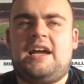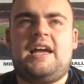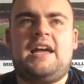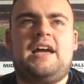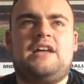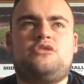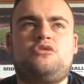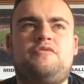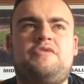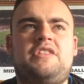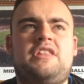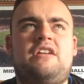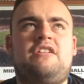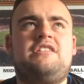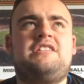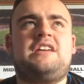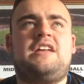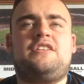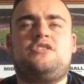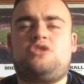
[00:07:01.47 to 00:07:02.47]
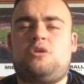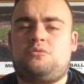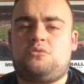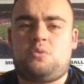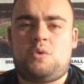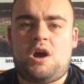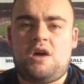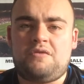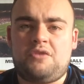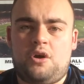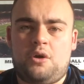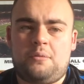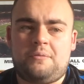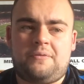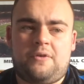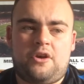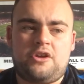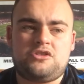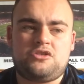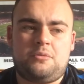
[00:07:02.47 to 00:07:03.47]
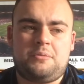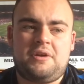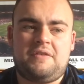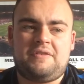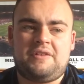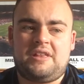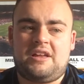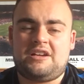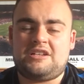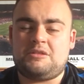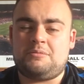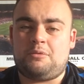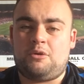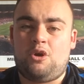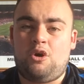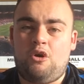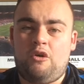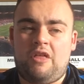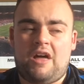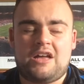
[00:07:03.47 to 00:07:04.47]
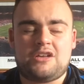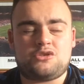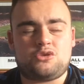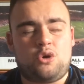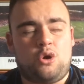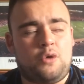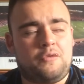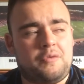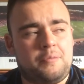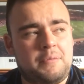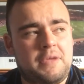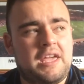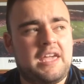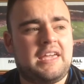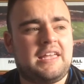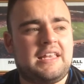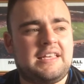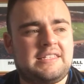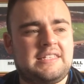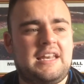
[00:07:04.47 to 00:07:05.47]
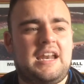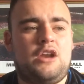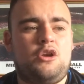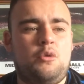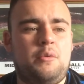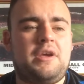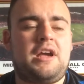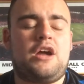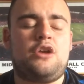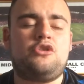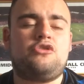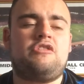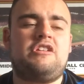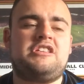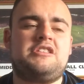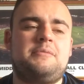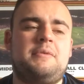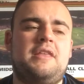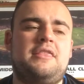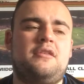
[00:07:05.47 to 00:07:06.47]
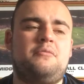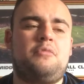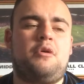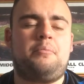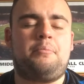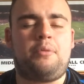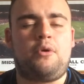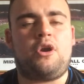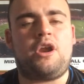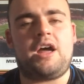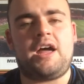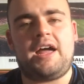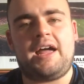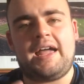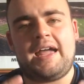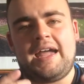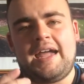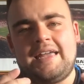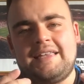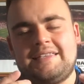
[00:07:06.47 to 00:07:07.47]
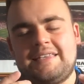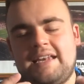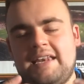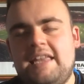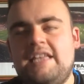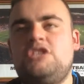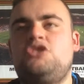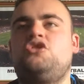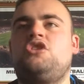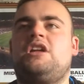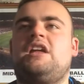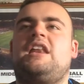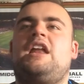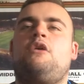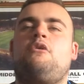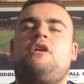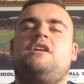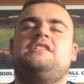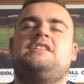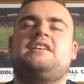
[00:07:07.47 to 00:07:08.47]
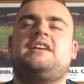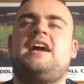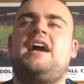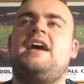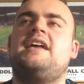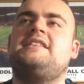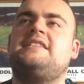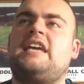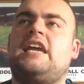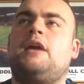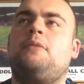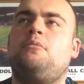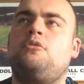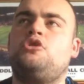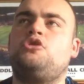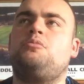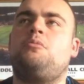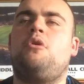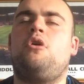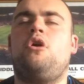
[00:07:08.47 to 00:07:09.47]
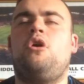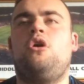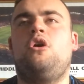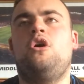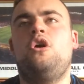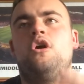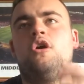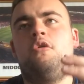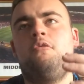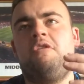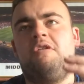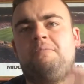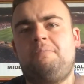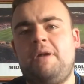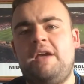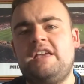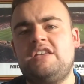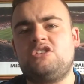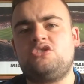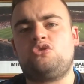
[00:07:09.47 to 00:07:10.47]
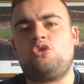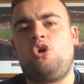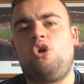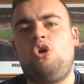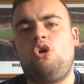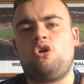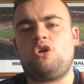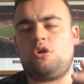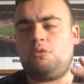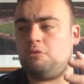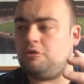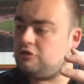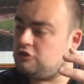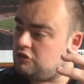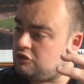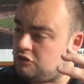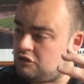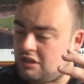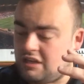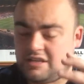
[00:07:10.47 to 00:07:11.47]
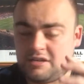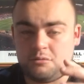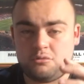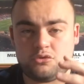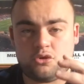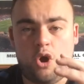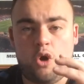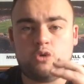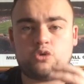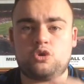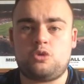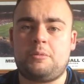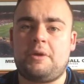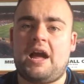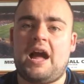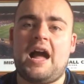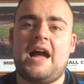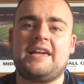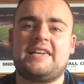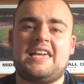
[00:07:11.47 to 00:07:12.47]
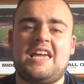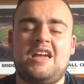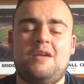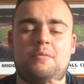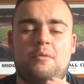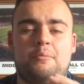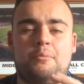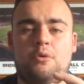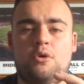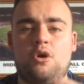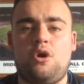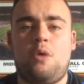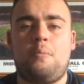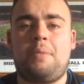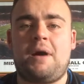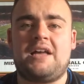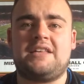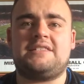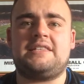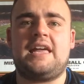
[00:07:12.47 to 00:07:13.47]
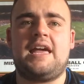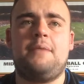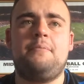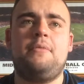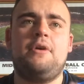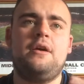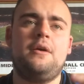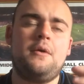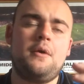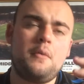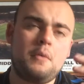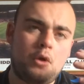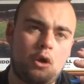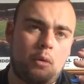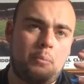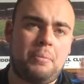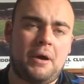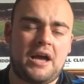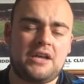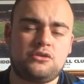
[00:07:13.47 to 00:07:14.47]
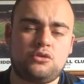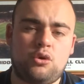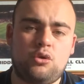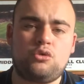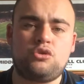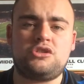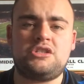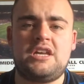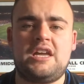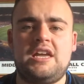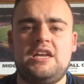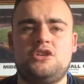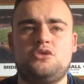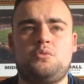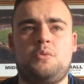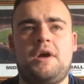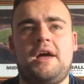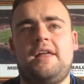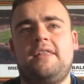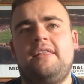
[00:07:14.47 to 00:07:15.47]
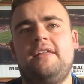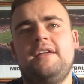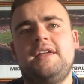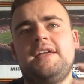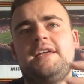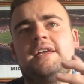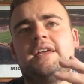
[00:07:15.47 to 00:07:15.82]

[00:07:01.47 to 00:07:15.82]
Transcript: I don't think they're inside the top 12, not on Forest. I mean, I think they're actually below that. So, for me, listen, I know we can't underestimate them, but Borough, it's literally in our hands. I can't say it much more. We beat Stoke, which, listen, was always going to be our game, but Borough got past them. We got past Hull City as well.